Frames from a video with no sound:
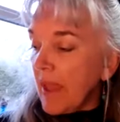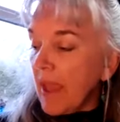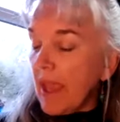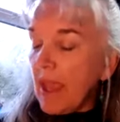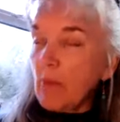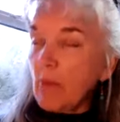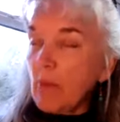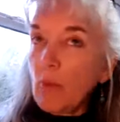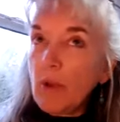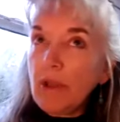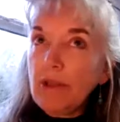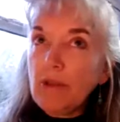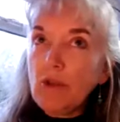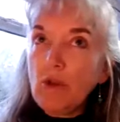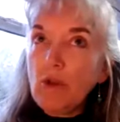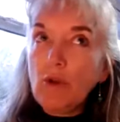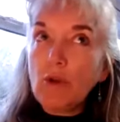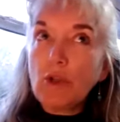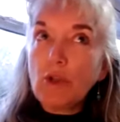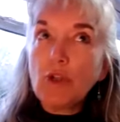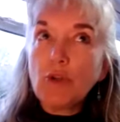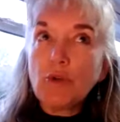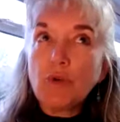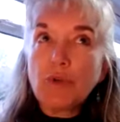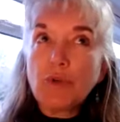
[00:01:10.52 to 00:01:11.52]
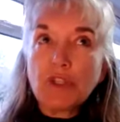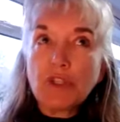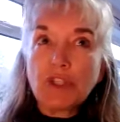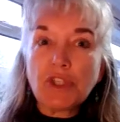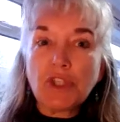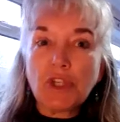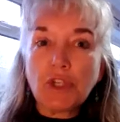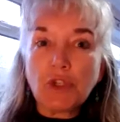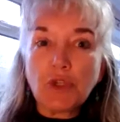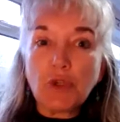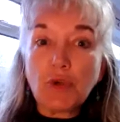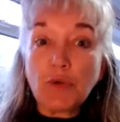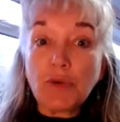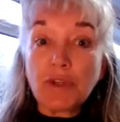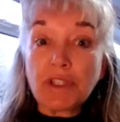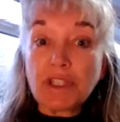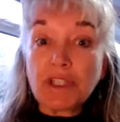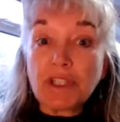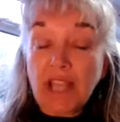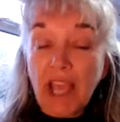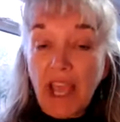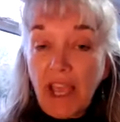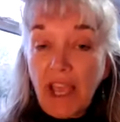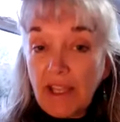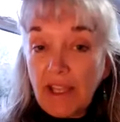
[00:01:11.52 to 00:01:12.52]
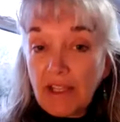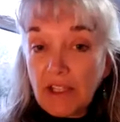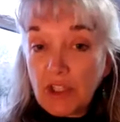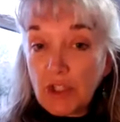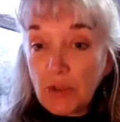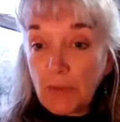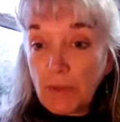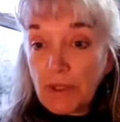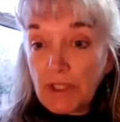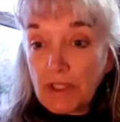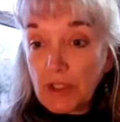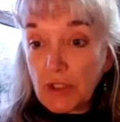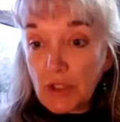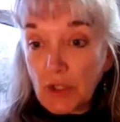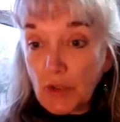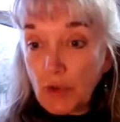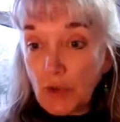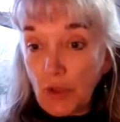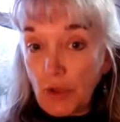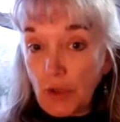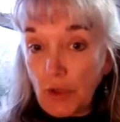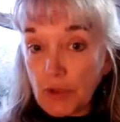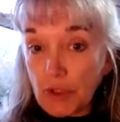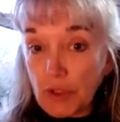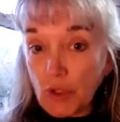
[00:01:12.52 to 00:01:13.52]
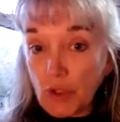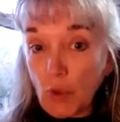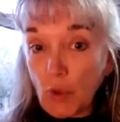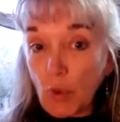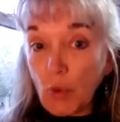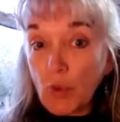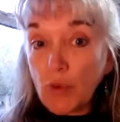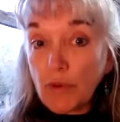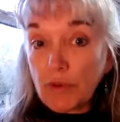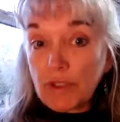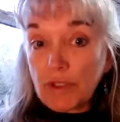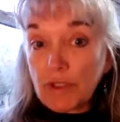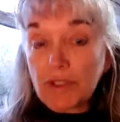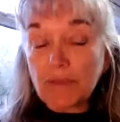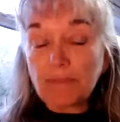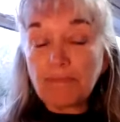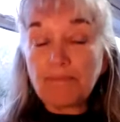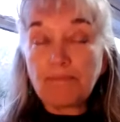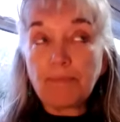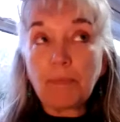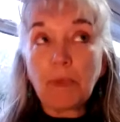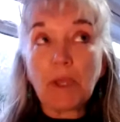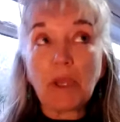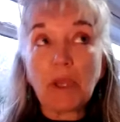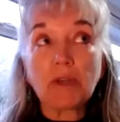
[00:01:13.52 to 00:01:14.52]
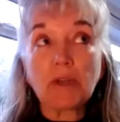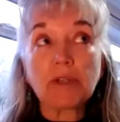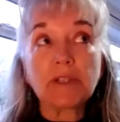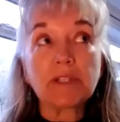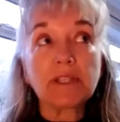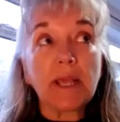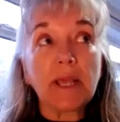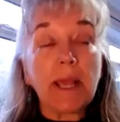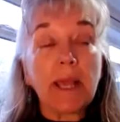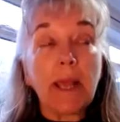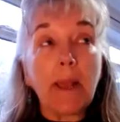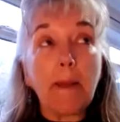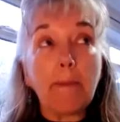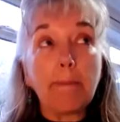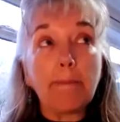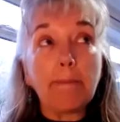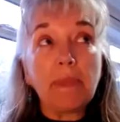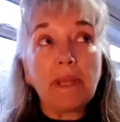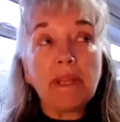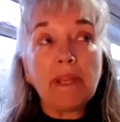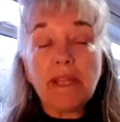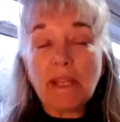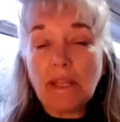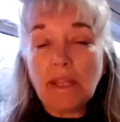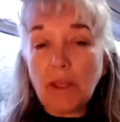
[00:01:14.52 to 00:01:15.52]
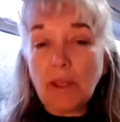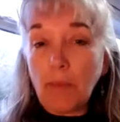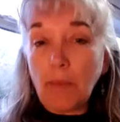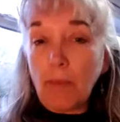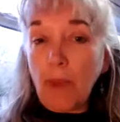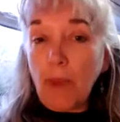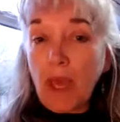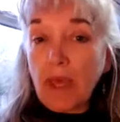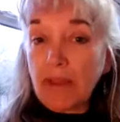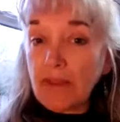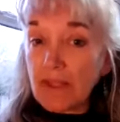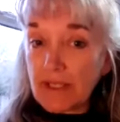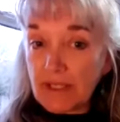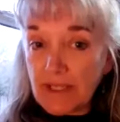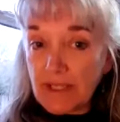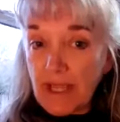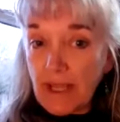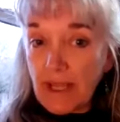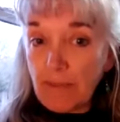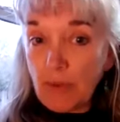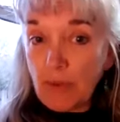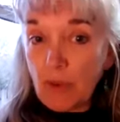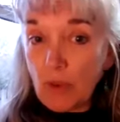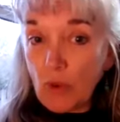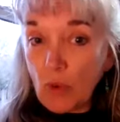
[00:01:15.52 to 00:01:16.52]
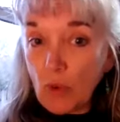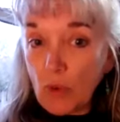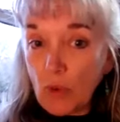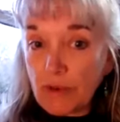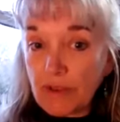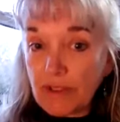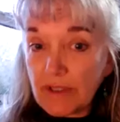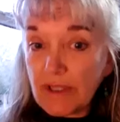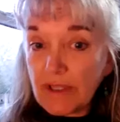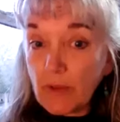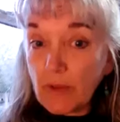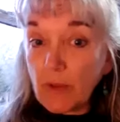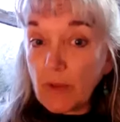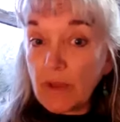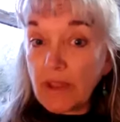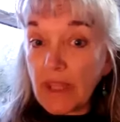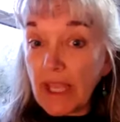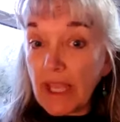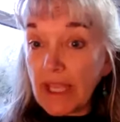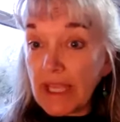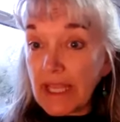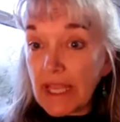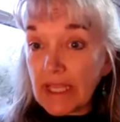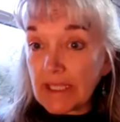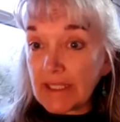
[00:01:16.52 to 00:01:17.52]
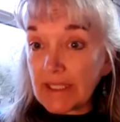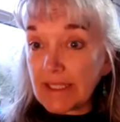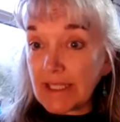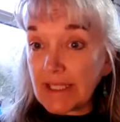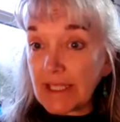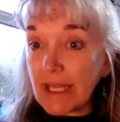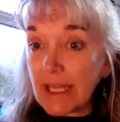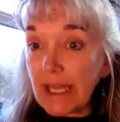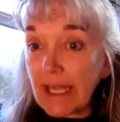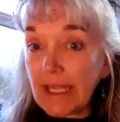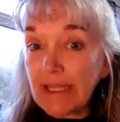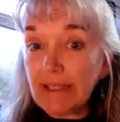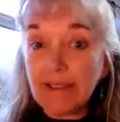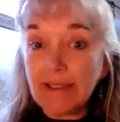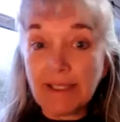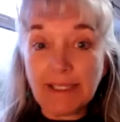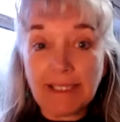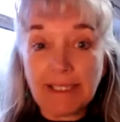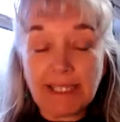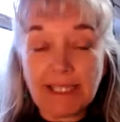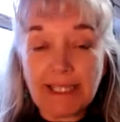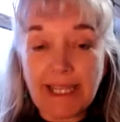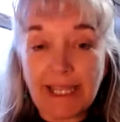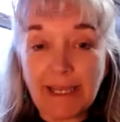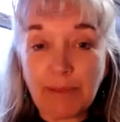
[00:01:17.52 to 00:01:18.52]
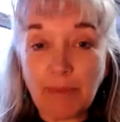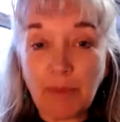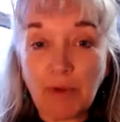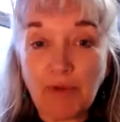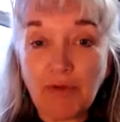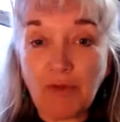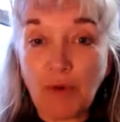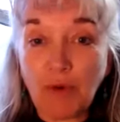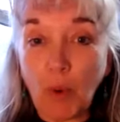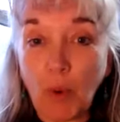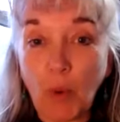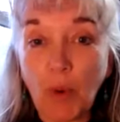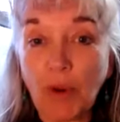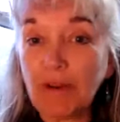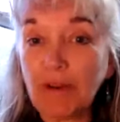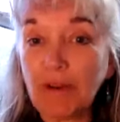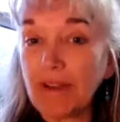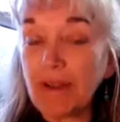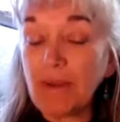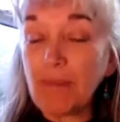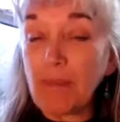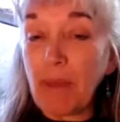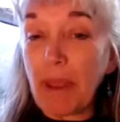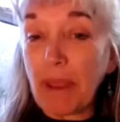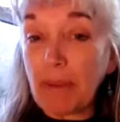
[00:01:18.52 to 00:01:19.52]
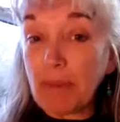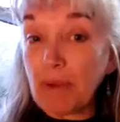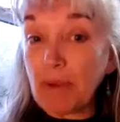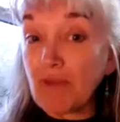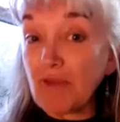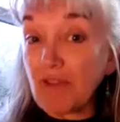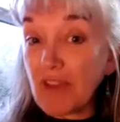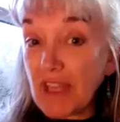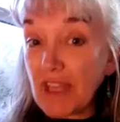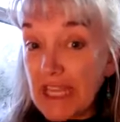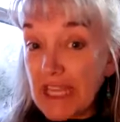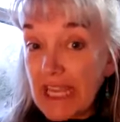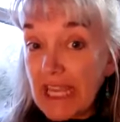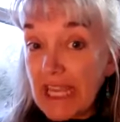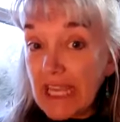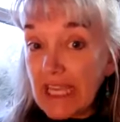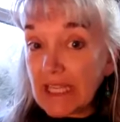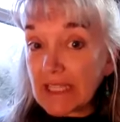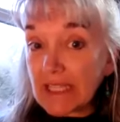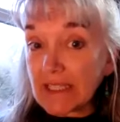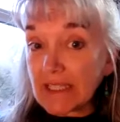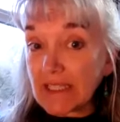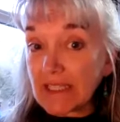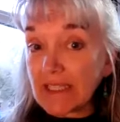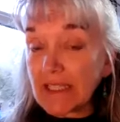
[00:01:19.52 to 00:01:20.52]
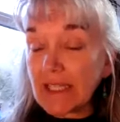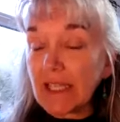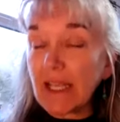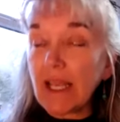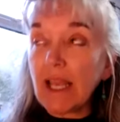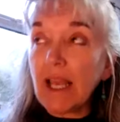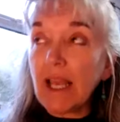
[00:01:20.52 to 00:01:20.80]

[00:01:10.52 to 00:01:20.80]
And when you loosen your attachment to those thoughts, because many of them are the same thoughts that were there yesterday and the day before, and maybe for years,